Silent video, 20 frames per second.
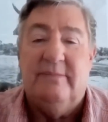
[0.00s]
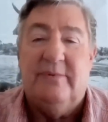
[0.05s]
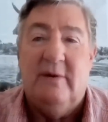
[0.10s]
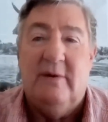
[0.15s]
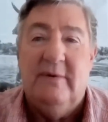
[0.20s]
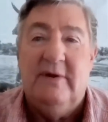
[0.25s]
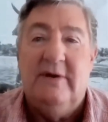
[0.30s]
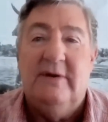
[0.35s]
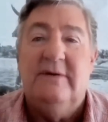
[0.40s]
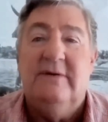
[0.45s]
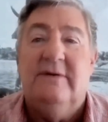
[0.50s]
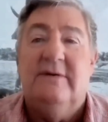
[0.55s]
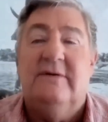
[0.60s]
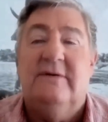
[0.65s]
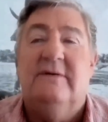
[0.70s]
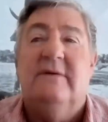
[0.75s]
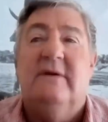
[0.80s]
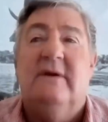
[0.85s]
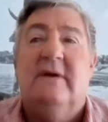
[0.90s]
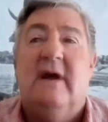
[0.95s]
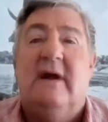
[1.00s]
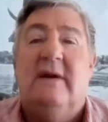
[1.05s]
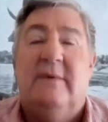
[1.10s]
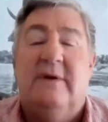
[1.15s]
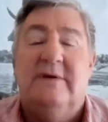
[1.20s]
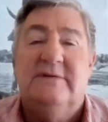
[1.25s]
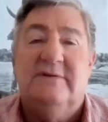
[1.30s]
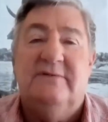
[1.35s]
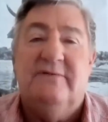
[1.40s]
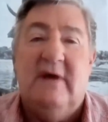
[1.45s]
prominent and
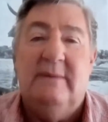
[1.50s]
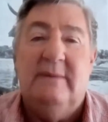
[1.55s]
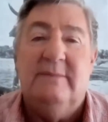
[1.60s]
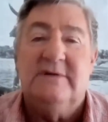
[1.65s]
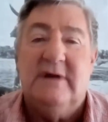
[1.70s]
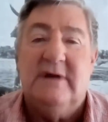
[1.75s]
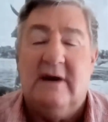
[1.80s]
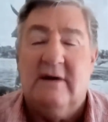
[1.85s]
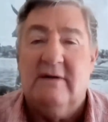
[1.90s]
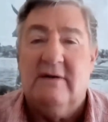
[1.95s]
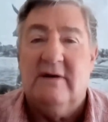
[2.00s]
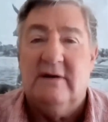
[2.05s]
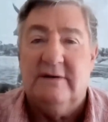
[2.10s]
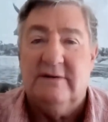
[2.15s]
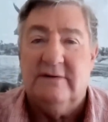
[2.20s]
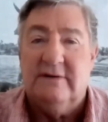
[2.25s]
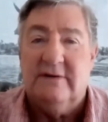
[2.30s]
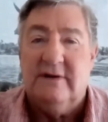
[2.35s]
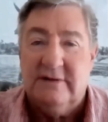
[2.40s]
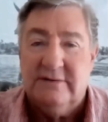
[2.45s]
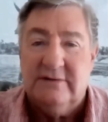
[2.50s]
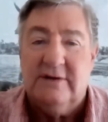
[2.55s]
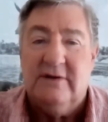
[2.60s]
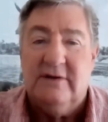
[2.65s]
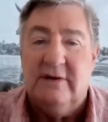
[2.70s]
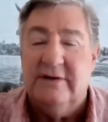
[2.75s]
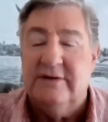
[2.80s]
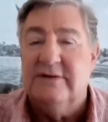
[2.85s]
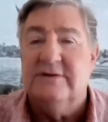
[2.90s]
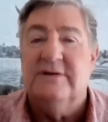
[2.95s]
most famous agricultural
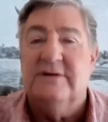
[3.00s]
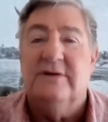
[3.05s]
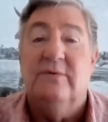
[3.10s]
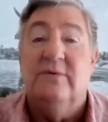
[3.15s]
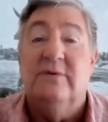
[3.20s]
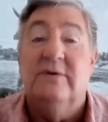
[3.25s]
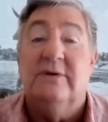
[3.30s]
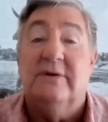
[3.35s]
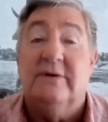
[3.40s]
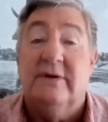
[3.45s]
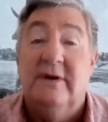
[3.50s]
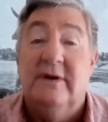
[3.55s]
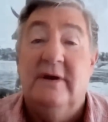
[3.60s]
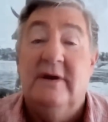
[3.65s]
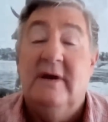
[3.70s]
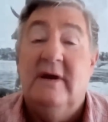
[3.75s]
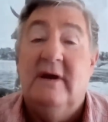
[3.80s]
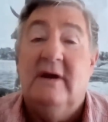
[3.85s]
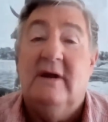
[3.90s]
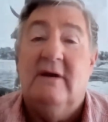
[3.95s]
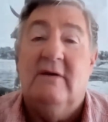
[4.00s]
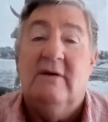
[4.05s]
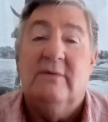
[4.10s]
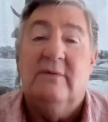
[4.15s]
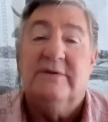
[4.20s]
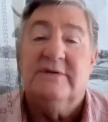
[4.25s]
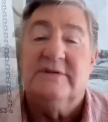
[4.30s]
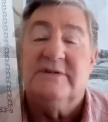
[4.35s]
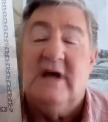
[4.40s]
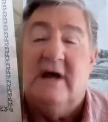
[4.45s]
colleges in the world, along
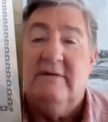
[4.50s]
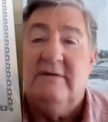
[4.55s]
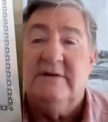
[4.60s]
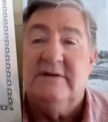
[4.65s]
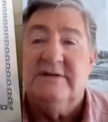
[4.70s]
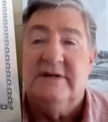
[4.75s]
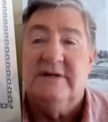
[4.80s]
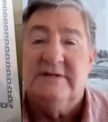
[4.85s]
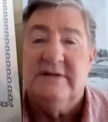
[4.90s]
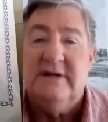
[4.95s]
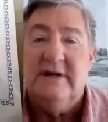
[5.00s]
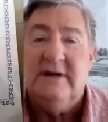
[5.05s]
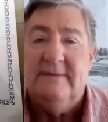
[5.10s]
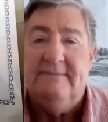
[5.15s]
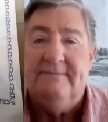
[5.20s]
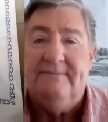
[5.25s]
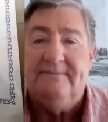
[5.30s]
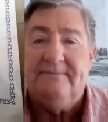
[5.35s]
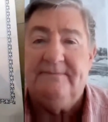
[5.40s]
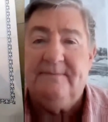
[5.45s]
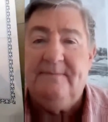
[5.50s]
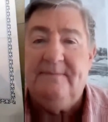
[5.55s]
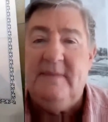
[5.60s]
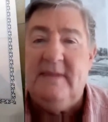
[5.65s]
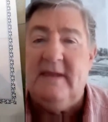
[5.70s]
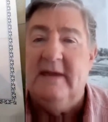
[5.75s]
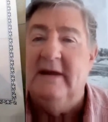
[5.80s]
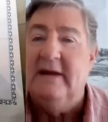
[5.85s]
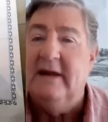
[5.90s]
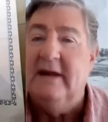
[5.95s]
with Cirencester
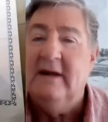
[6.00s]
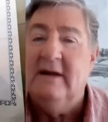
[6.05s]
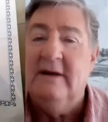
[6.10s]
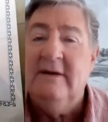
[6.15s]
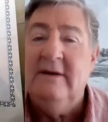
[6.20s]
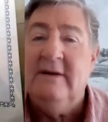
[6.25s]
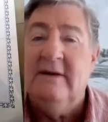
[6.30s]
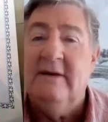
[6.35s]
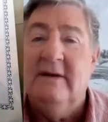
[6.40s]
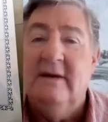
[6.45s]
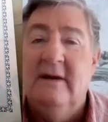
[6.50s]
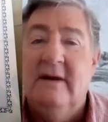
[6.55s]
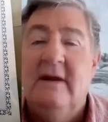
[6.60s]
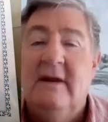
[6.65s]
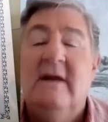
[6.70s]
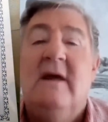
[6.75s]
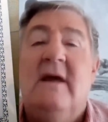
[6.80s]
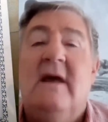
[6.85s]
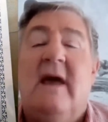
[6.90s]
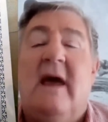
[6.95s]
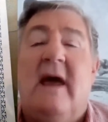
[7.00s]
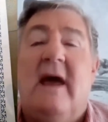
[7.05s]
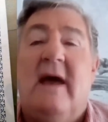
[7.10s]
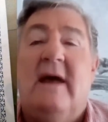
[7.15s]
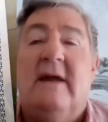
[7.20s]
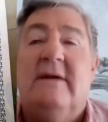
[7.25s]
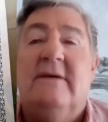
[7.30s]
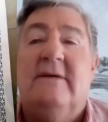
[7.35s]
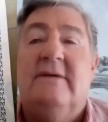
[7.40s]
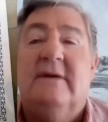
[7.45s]
in England
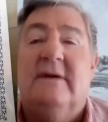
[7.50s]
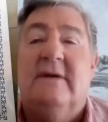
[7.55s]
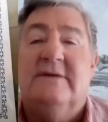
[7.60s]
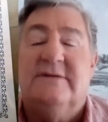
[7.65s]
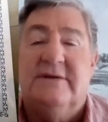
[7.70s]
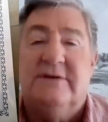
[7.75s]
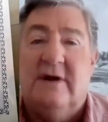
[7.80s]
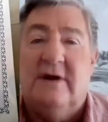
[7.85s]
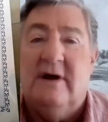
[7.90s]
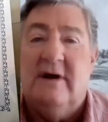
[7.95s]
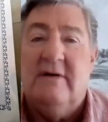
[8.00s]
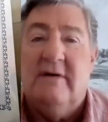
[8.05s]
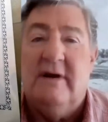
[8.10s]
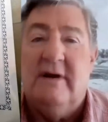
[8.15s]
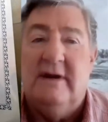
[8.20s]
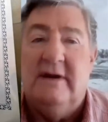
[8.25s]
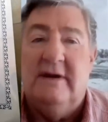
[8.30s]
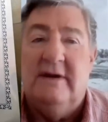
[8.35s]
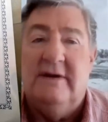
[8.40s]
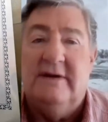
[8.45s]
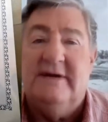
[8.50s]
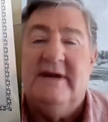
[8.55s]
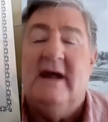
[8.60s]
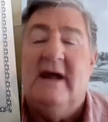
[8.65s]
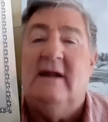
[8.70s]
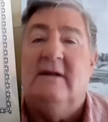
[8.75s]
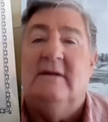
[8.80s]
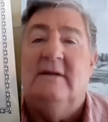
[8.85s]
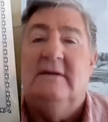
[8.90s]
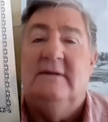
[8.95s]
and Sadara in
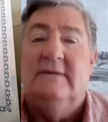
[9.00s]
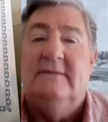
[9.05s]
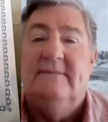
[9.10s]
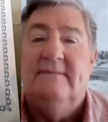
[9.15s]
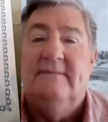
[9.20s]
Natal.